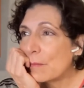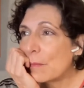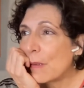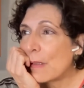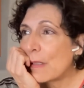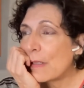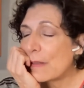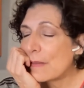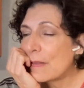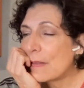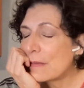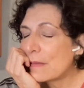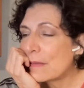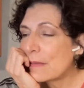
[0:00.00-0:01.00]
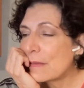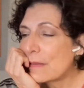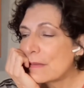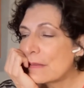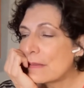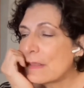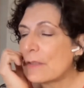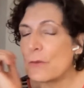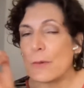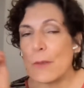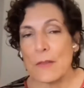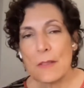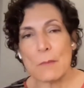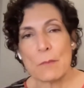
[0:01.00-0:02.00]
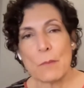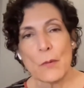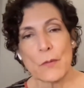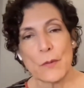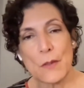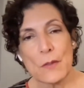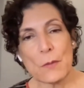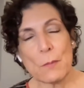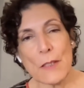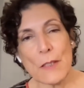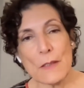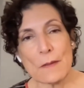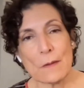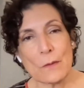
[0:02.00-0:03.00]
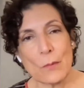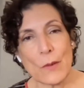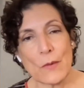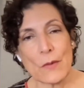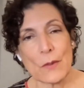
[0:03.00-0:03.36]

by addressing both this piece and the one